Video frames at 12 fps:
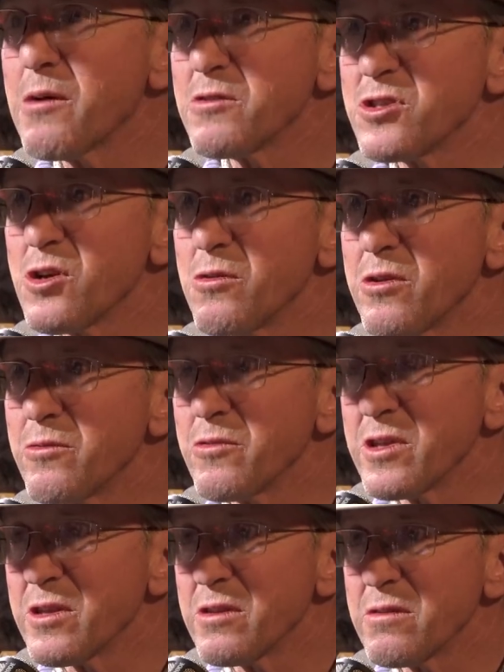when I was going
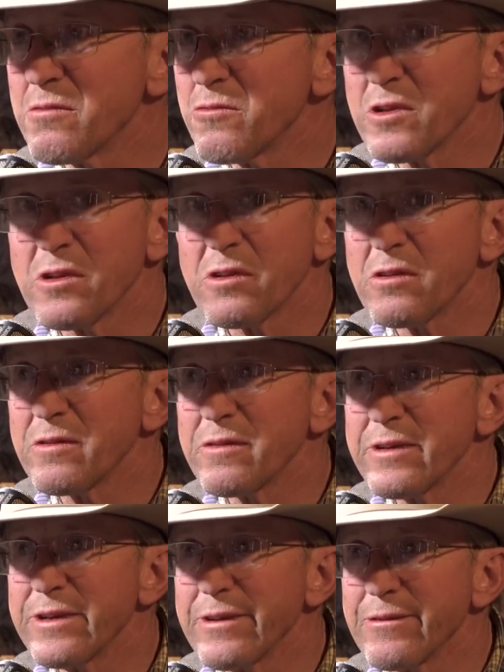with
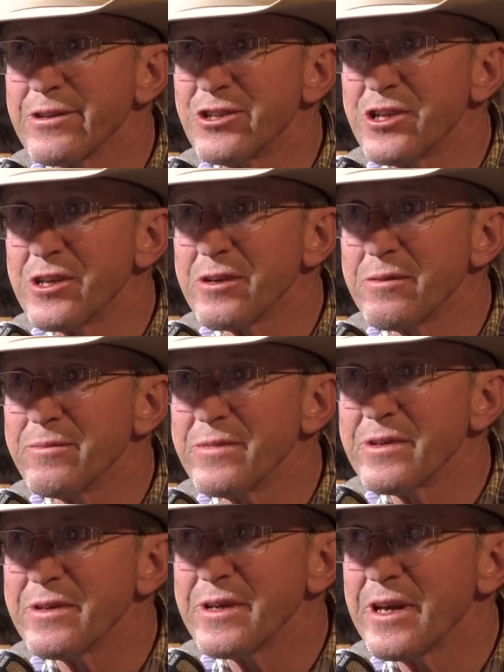you know,
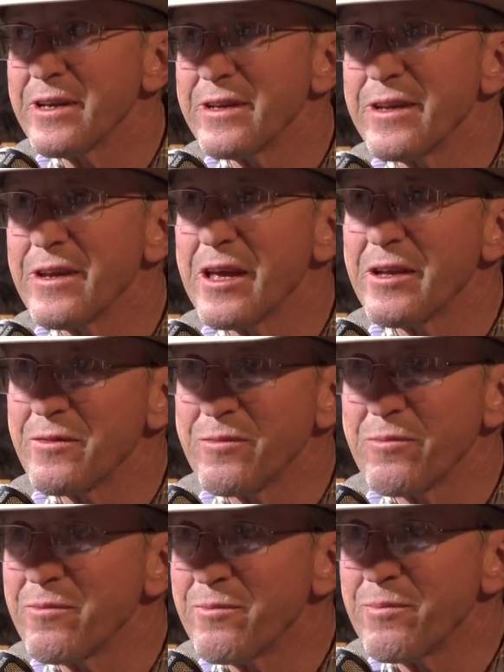Jim
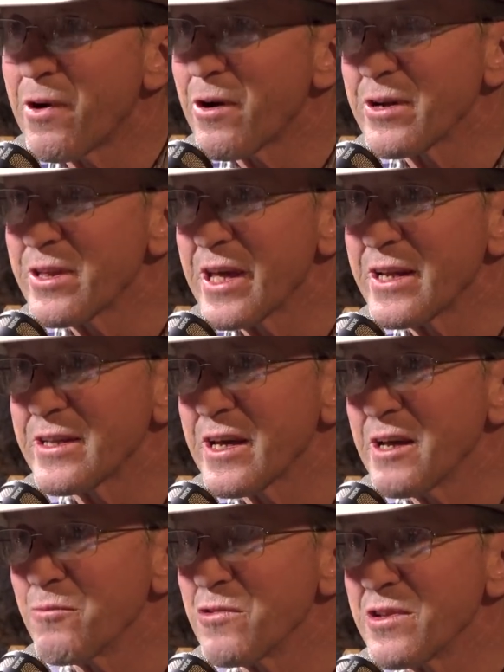and part of that
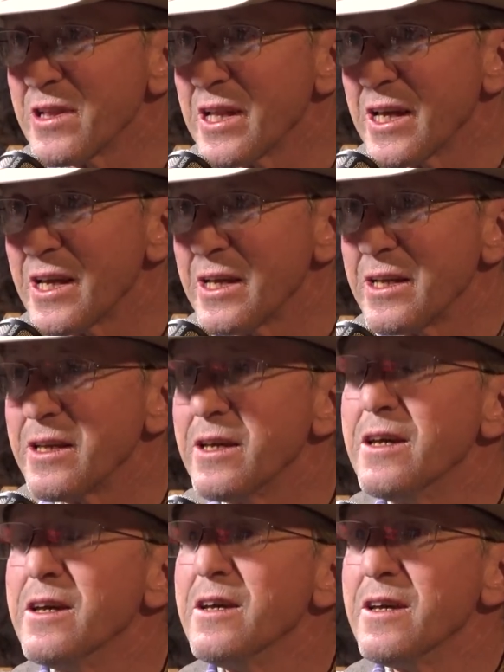time with
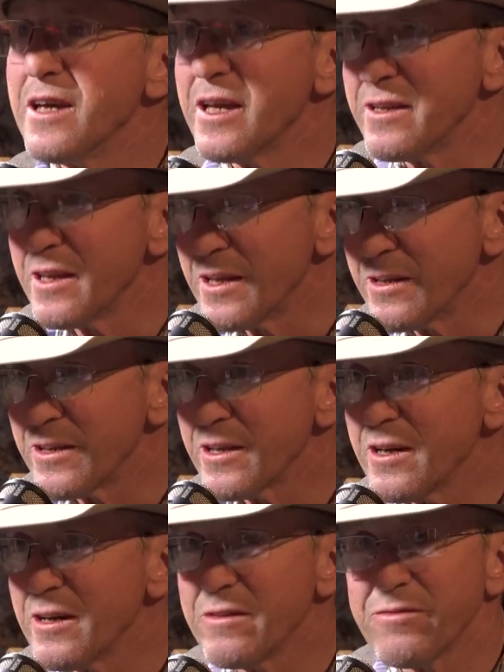Lane and then
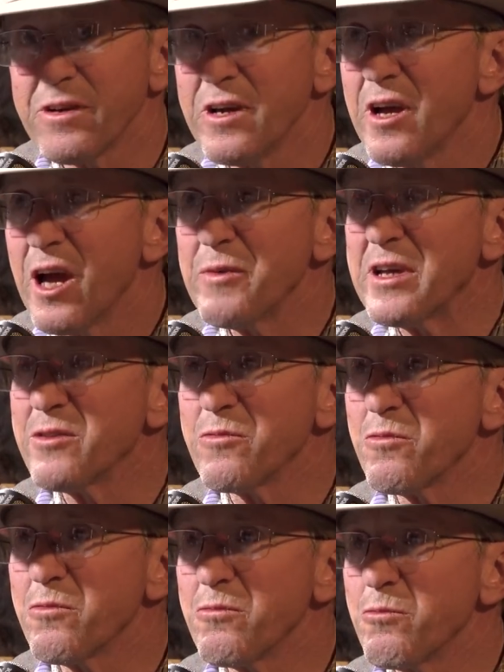Tuff, I
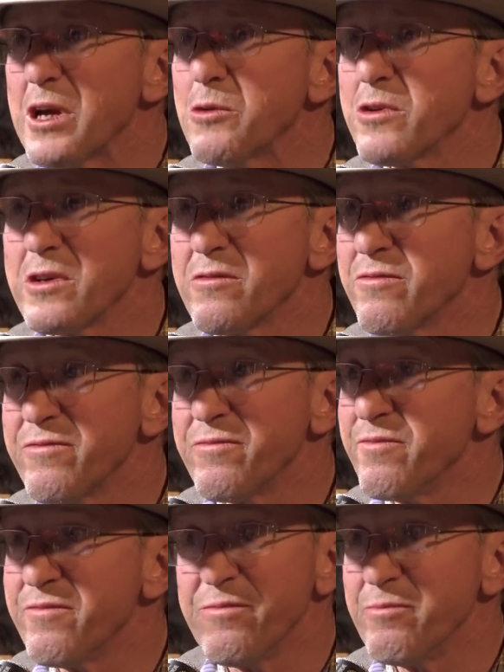mean, we would
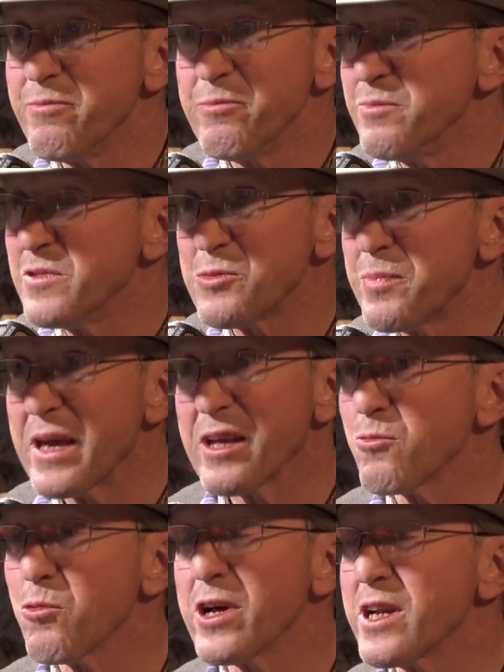
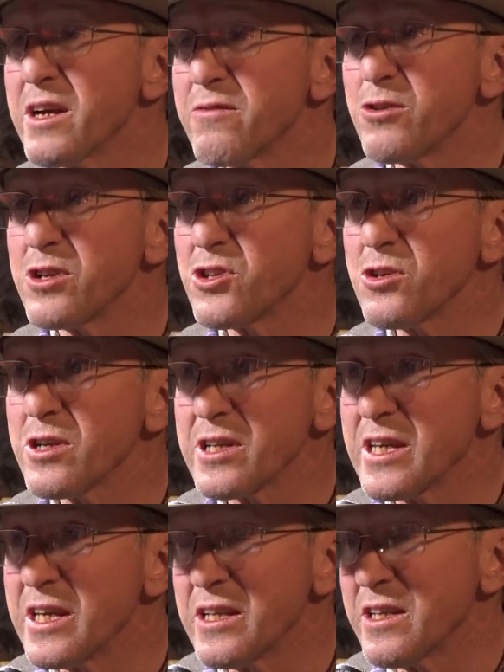spend whatever it
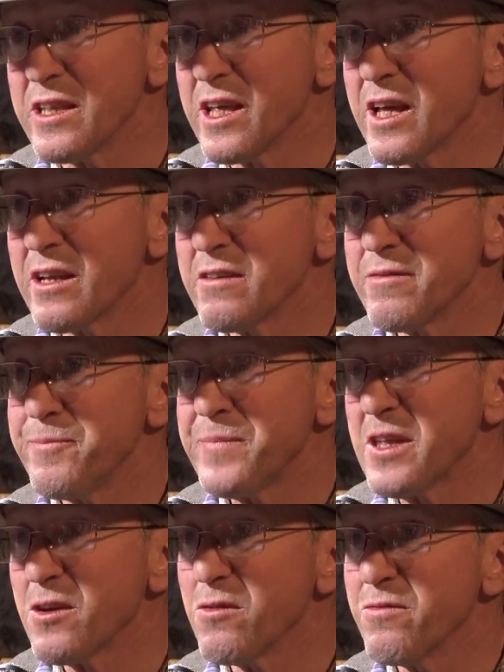took to get to that,
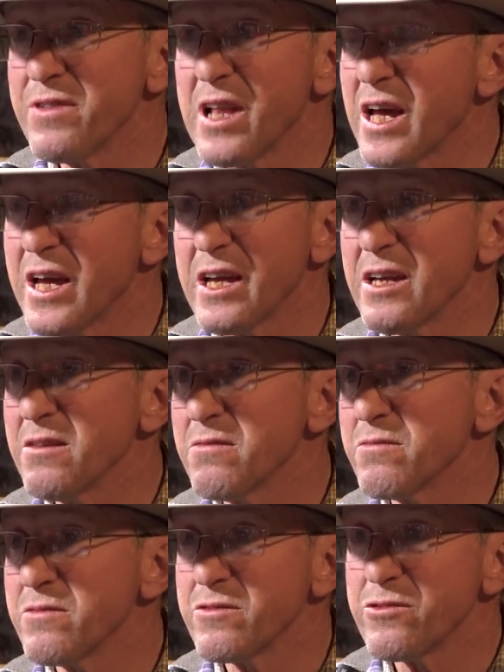you know,
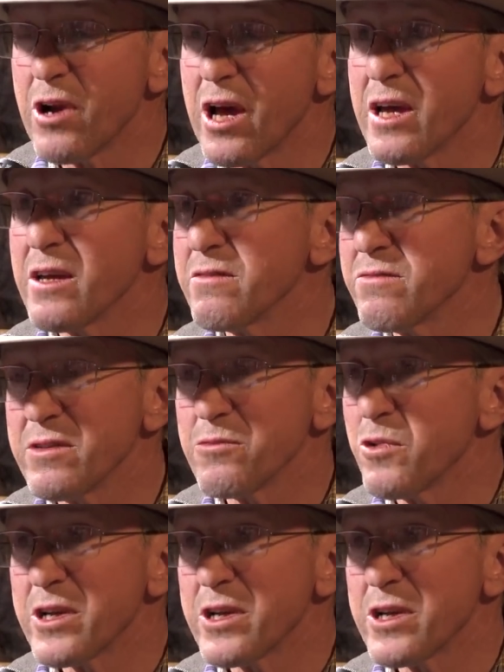fly, drive,